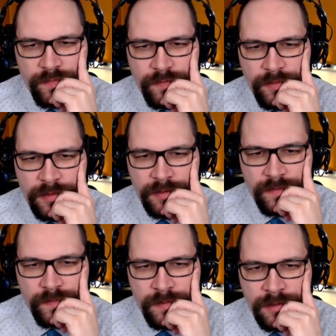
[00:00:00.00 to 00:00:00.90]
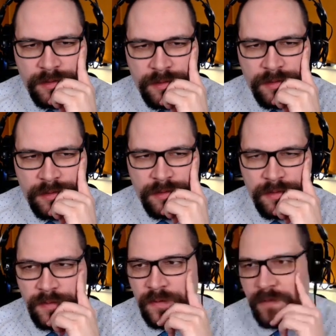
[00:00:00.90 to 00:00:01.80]
for that one.
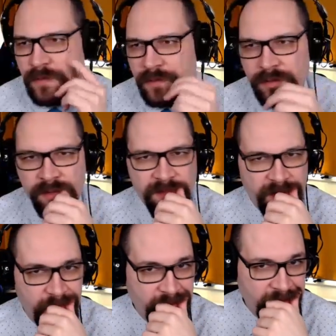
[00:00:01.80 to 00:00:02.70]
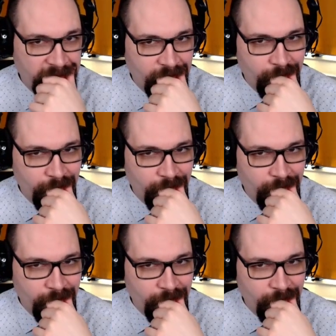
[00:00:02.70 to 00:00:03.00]
Let's sleep on it.